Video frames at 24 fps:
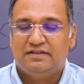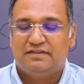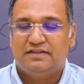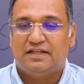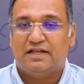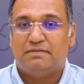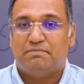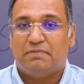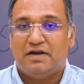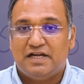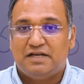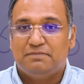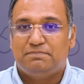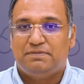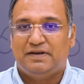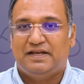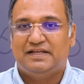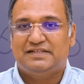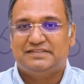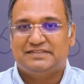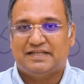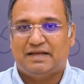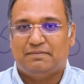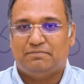that multiple
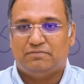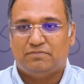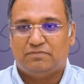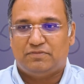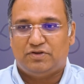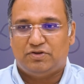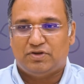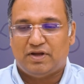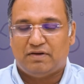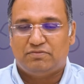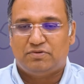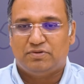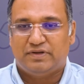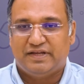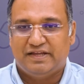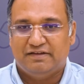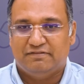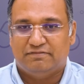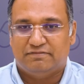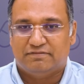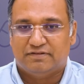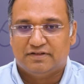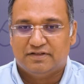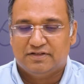exam you have to
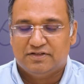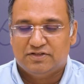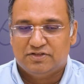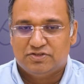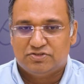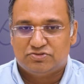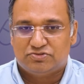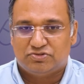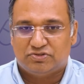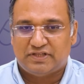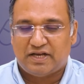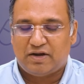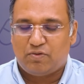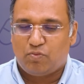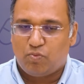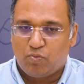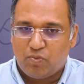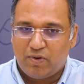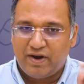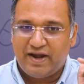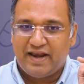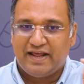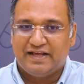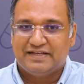give so that
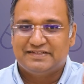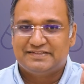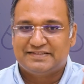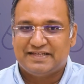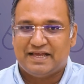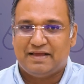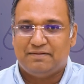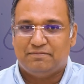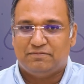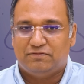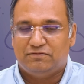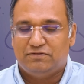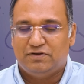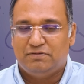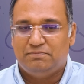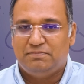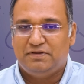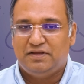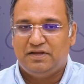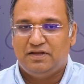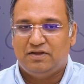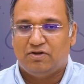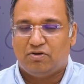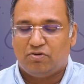one exam will
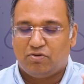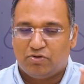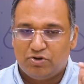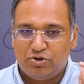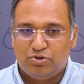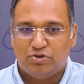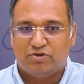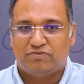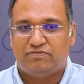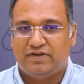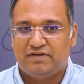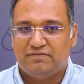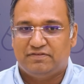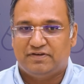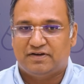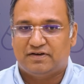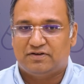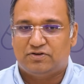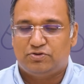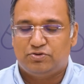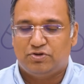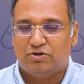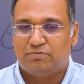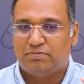be on your
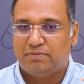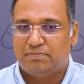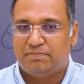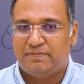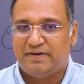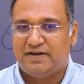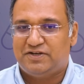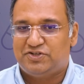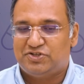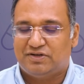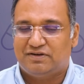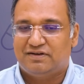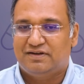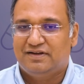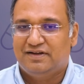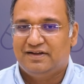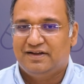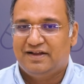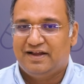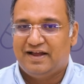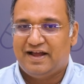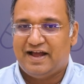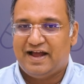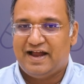favor to your preparation
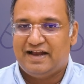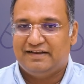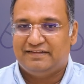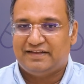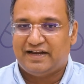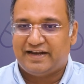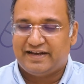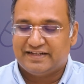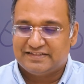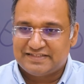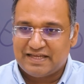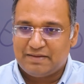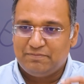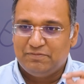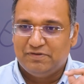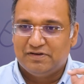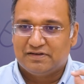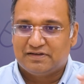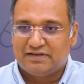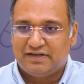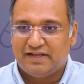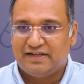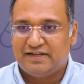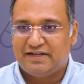and that exam
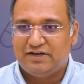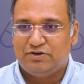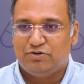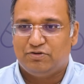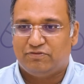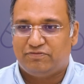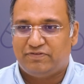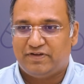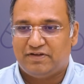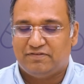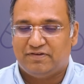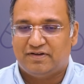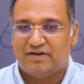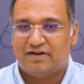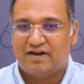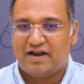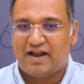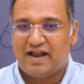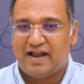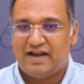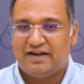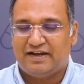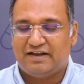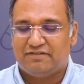will click in your favor
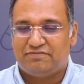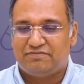and